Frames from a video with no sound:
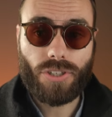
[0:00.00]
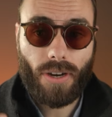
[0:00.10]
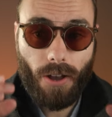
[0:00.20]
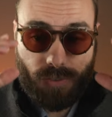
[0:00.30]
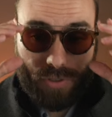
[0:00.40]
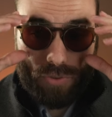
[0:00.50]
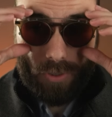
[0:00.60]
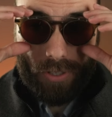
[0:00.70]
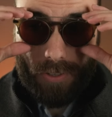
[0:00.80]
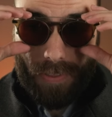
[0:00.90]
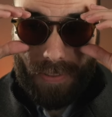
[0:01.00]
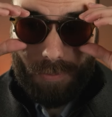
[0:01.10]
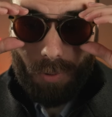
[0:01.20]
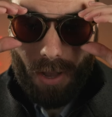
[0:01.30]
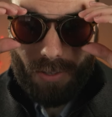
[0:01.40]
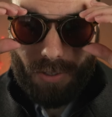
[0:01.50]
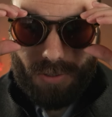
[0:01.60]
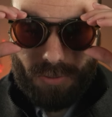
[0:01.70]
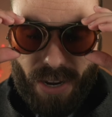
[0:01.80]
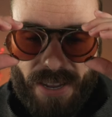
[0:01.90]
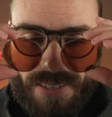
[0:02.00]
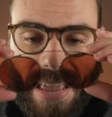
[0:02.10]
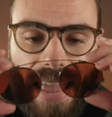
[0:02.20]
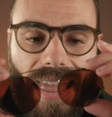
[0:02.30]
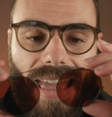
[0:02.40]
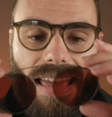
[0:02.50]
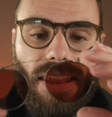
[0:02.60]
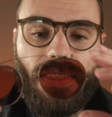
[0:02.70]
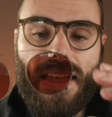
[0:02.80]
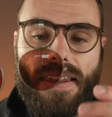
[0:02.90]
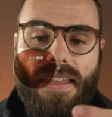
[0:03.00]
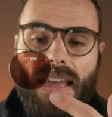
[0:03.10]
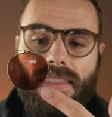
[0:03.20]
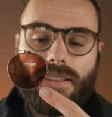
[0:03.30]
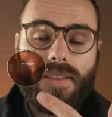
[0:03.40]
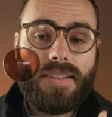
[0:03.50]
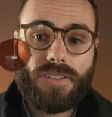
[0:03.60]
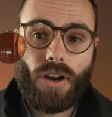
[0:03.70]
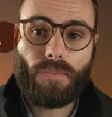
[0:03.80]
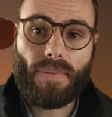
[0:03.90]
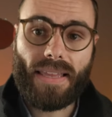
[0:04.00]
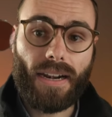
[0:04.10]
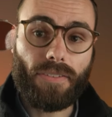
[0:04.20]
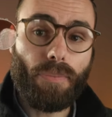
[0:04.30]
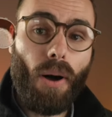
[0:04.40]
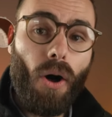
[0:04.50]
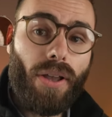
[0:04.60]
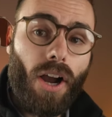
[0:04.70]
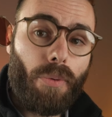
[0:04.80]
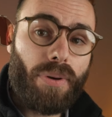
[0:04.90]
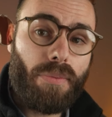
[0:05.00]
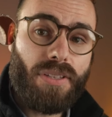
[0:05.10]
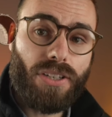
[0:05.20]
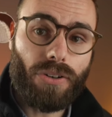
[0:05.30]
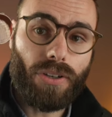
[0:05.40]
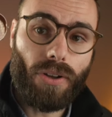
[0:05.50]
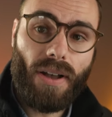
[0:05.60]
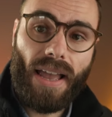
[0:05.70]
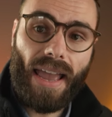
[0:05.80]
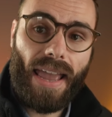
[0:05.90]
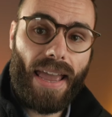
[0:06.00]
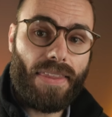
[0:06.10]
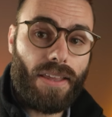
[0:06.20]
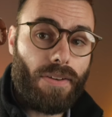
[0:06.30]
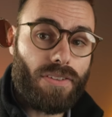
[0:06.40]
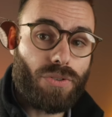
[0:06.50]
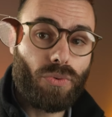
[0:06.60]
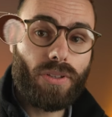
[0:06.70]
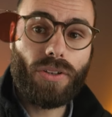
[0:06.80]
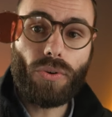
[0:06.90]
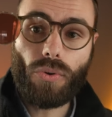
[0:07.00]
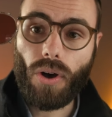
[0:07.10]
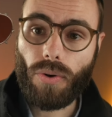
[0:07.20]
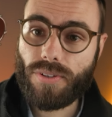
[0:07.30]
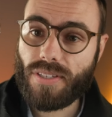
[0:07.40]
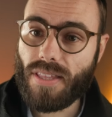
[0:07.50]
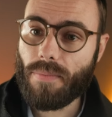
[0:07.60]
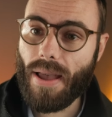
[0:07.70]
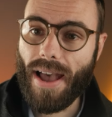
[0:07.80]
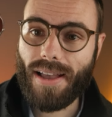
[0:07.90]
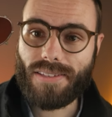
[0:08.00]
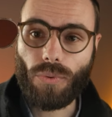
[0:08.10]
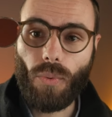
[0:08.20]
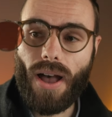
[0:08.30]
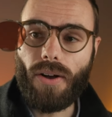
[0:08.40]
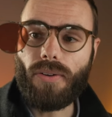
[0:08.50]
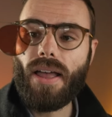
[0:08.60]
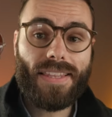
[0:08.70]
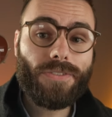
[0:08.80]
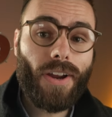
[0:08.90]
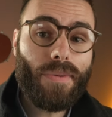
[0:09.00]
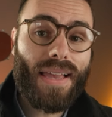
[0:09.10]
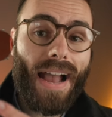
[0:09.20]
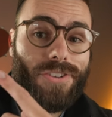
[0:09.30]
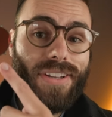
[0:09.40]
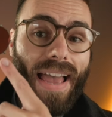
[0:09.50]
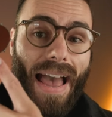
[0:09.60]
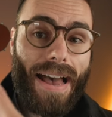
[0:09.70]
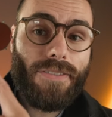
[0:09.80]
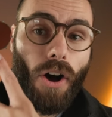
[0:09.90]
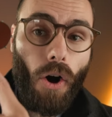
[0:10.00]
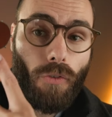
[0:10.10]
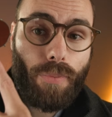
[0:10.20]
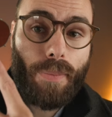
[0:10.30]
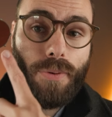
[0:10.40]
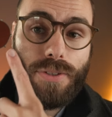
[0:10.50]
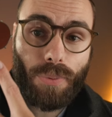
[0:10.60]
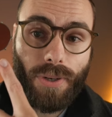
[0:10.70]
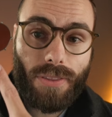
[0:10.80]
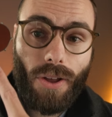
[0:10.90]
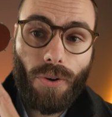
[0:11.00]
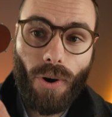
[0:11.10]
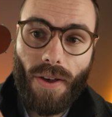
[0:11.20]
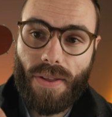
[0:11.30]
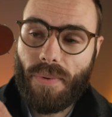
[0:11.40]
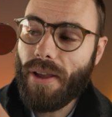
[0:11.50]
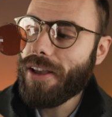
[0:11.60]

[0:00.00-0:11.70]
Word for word: to your health. So it's really good that these block those rays. And then the lenses are made out of a polycarbonate Carbonate material and they have this really cool color to them as well. And these frames actually have Oliver Peoples Breed logo on them.